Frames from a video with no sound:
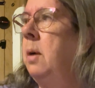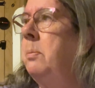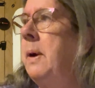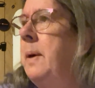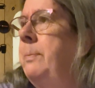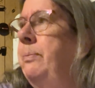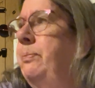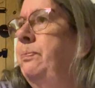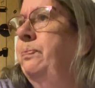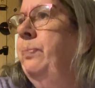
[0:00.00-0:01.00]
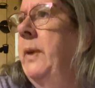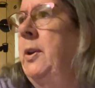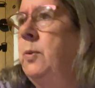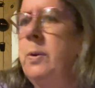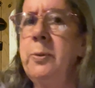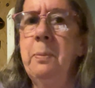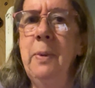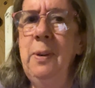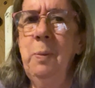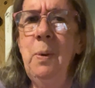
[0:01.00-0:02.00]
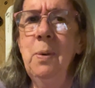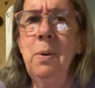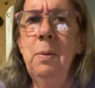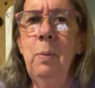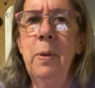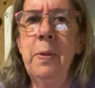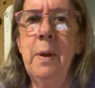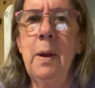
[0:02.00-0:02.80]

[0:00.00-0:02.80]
But he's real good with